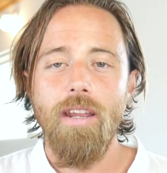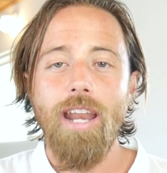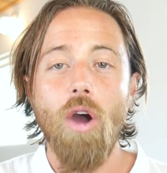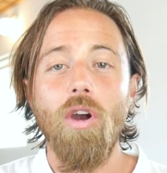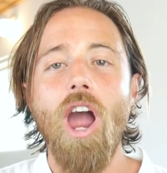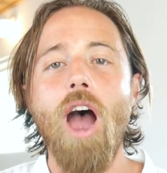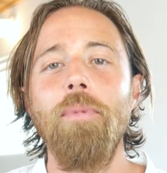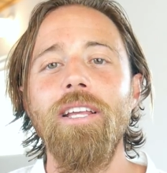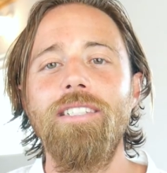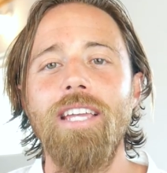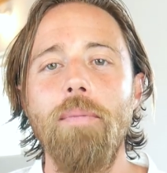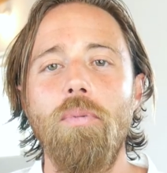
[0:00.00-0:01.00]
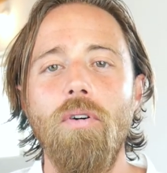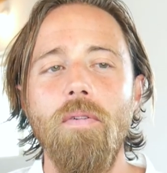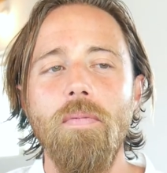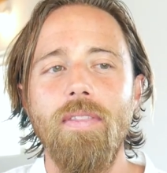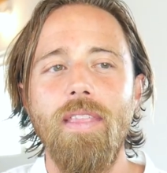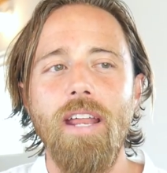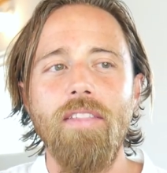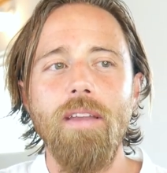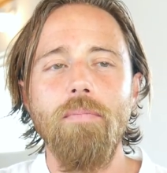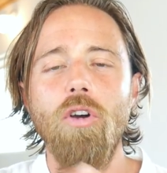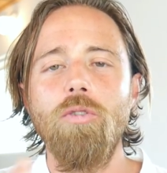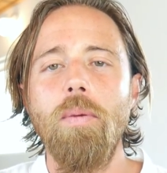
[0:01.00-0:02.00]
Now, a common example that I
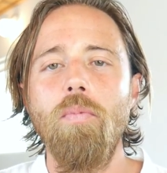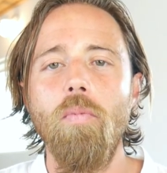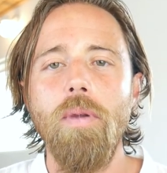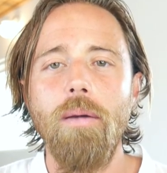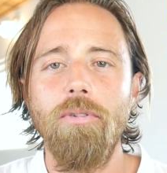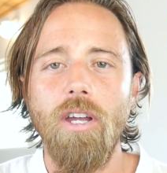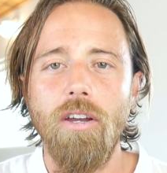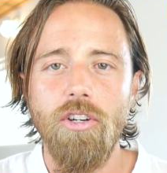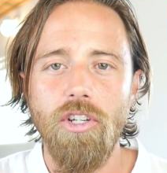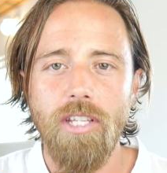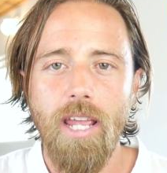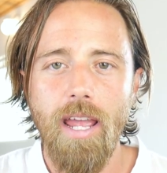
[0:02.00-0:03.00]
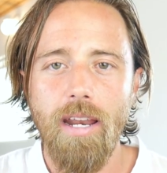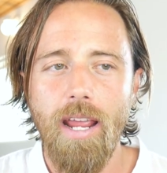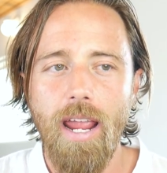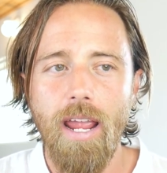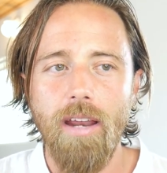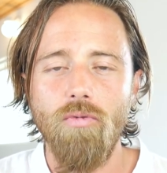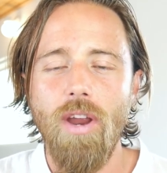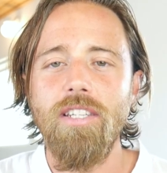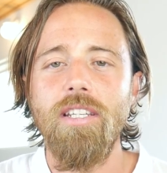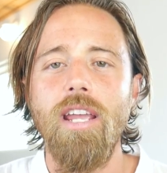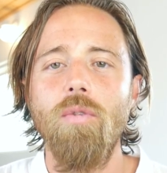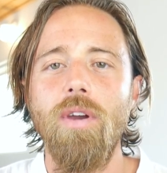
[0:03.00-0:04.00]
think most people will be able to understand and
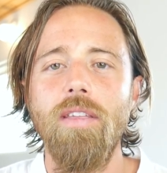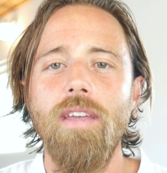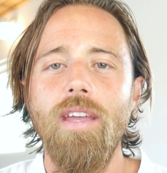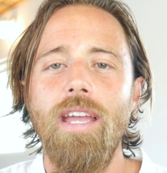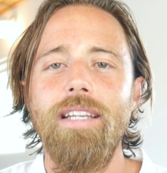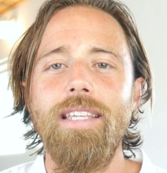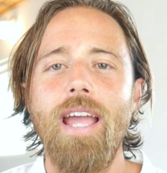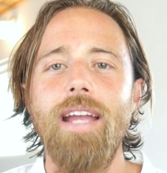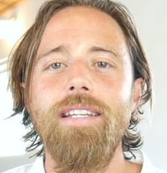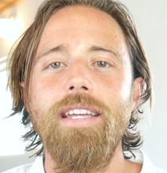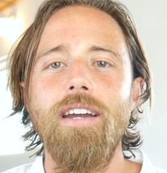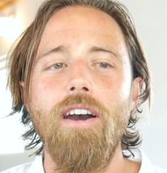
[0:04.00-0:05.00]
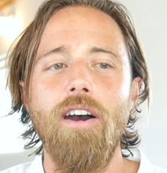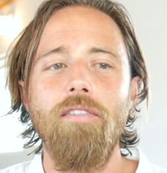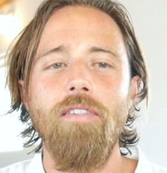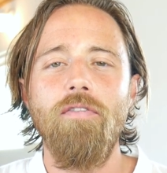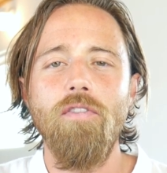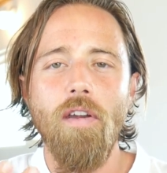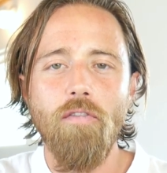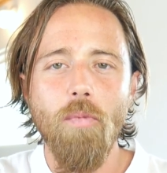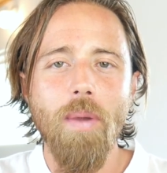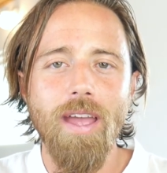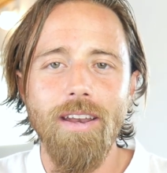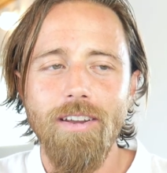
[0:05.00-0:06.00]
resonate with is the idea of, if you've ever
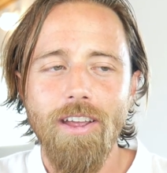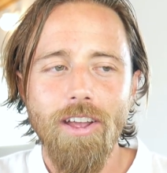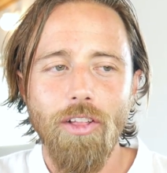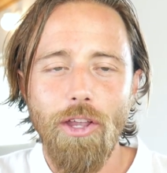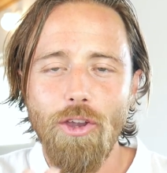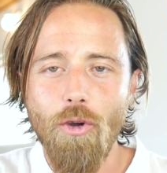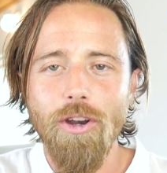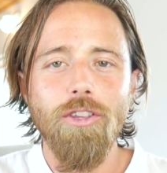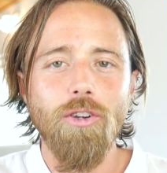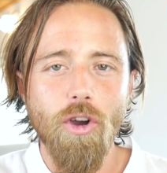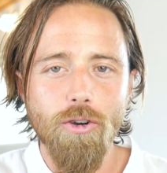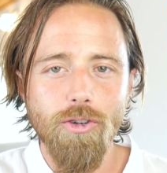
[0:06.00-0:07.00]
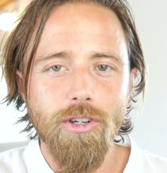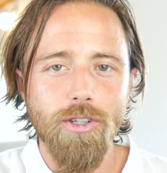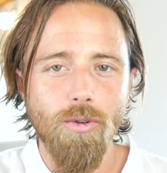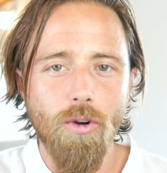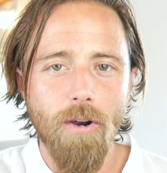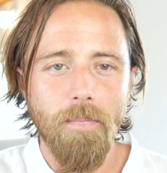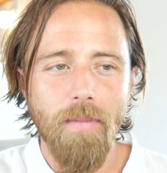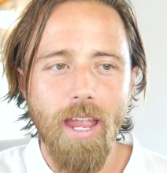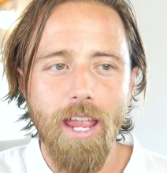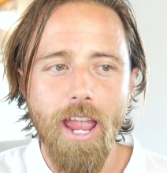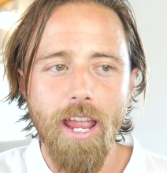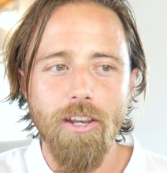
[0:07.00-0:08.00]
been like going to the grocery store
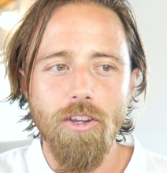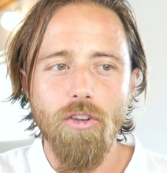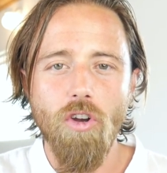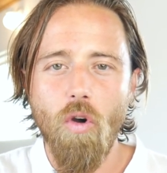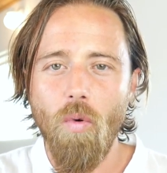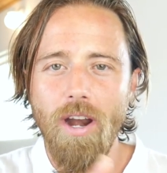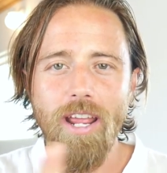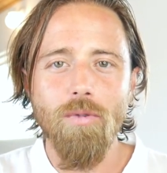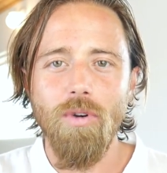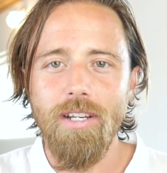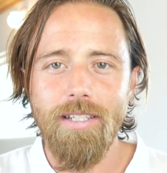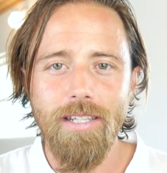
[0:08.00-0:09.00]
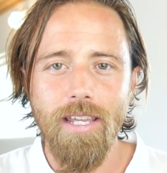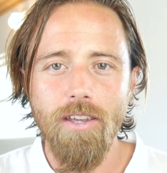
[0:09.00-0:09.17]
and you don't want anyone to see